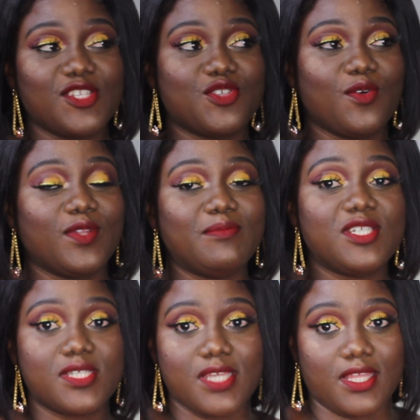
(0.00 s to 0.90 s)
So let me
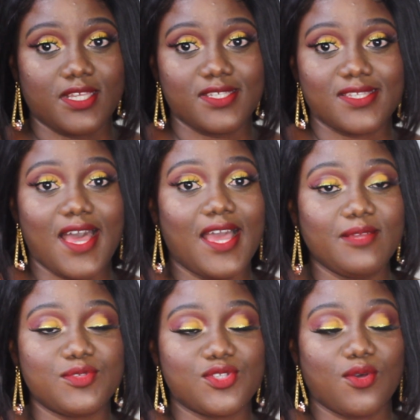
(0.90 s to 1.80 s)
just say this. I
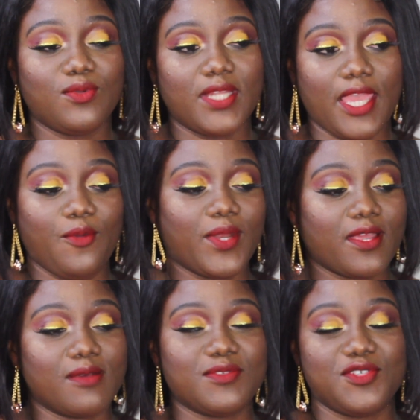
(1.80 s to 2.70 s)
am so late when
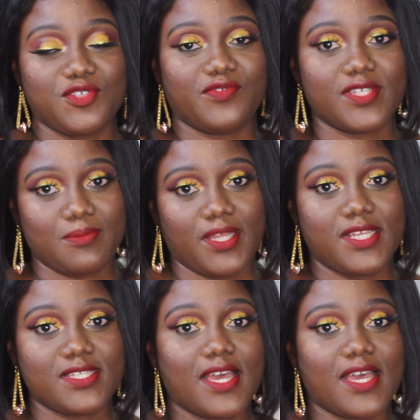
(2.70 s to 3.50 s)
it comes to Juvia'S Place.